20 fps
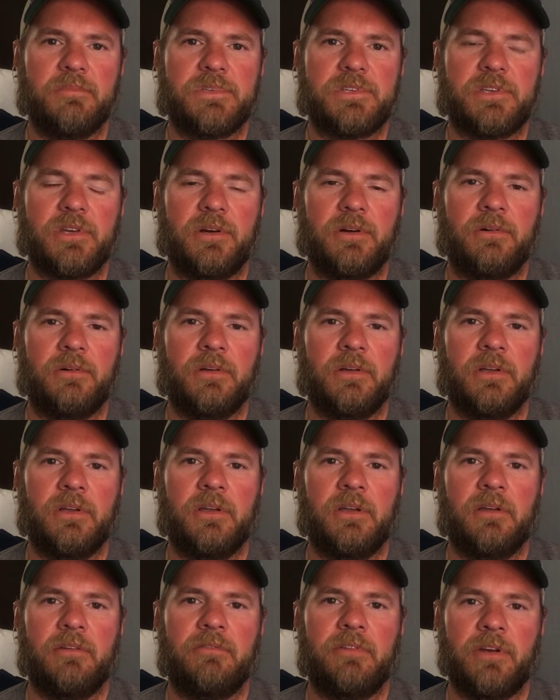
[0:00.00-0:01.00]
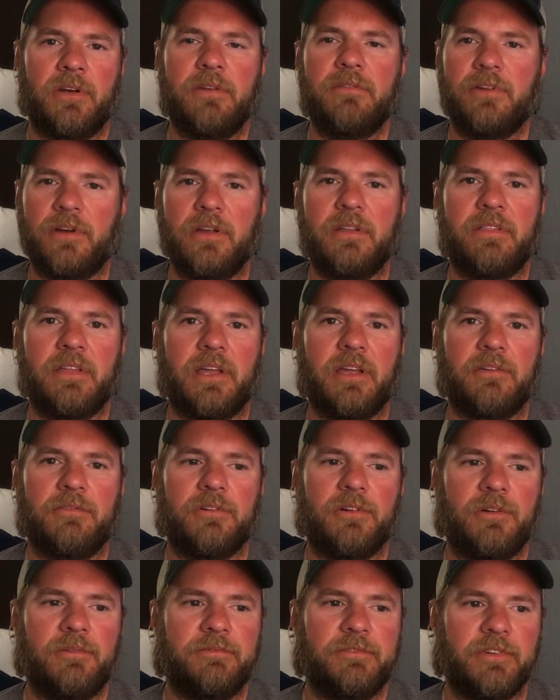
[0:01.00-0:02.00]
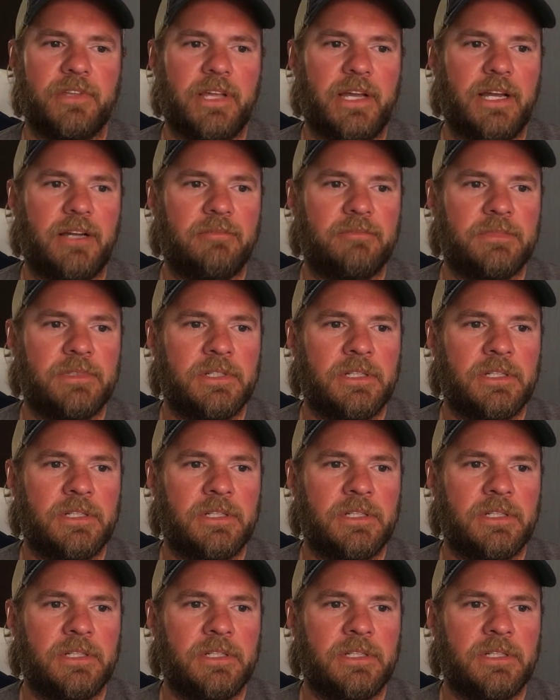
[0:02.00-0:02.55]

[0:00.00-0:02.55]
So very, very thankful for that.